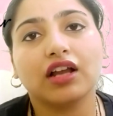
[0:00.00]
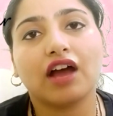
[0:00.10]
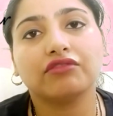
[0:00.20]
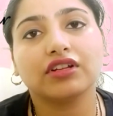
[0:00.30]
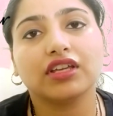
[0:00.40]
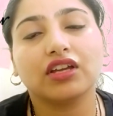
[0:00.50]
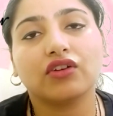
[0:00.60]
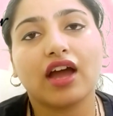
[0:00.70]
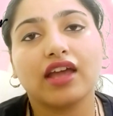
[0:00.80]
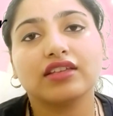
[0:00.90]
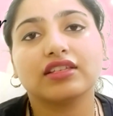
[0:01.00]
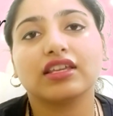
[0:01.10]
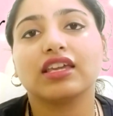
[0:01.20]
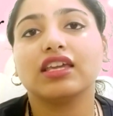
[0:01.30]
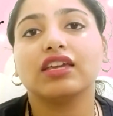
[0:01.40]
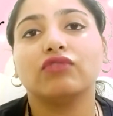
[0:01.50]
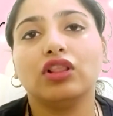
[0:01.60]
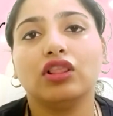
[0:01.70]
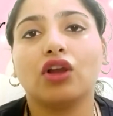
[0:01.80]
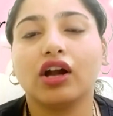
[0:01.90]
after he cries, he
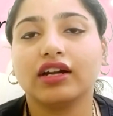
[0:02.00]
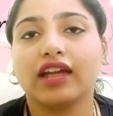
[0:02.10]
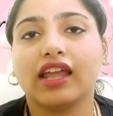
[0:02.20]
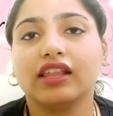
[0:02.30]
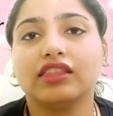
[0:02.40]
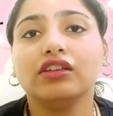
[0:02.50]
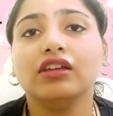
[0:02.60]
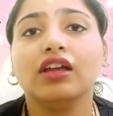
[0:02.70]
will not take the